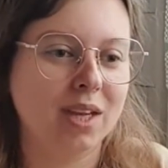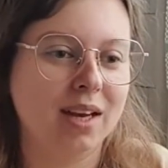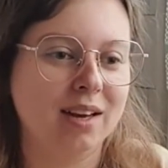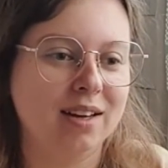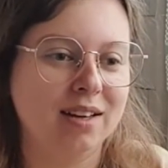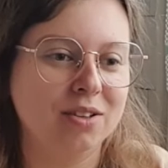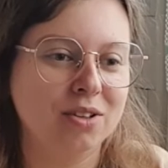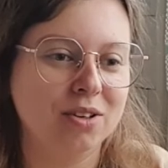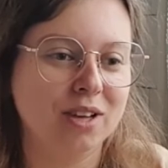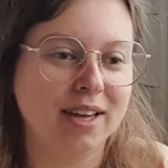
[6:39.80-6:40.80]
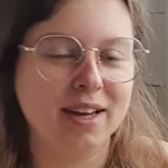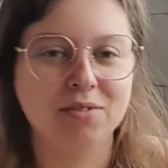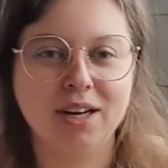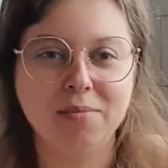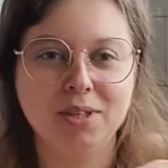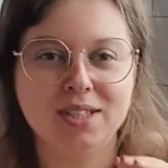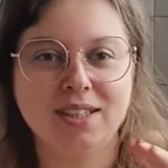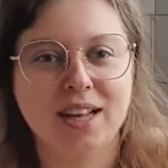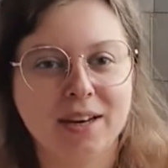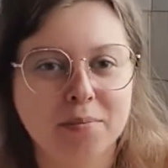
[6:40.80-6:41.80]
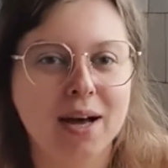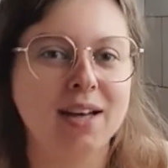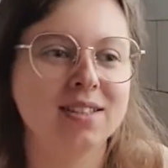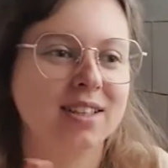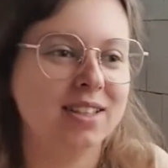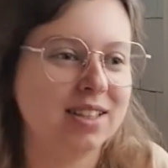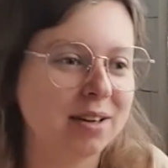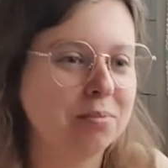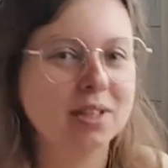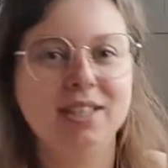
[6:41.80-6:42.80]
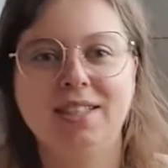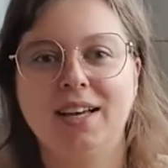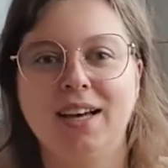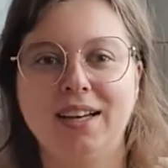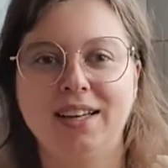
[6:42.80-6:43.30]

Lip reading: like I really missed Italian pasta and Italian pizza